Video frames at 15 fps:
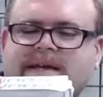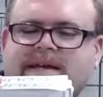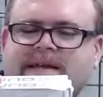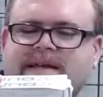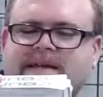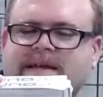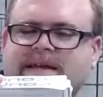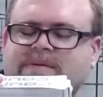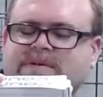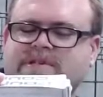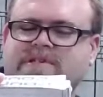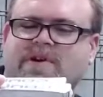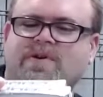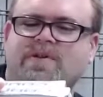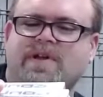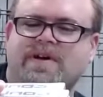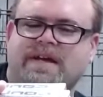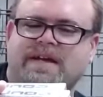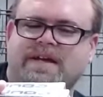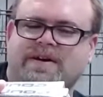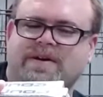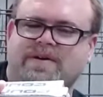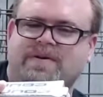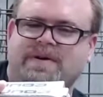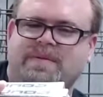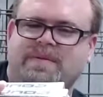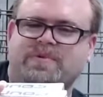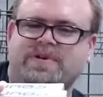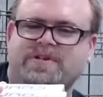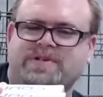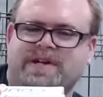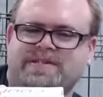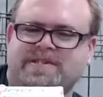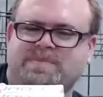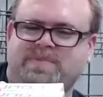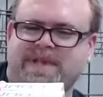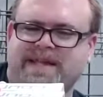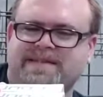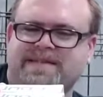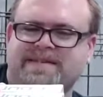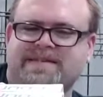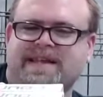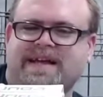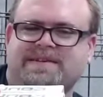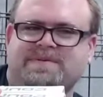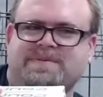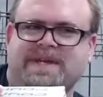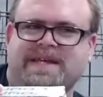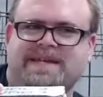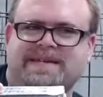It was so long ago. I'm pretty sure I just played this last week.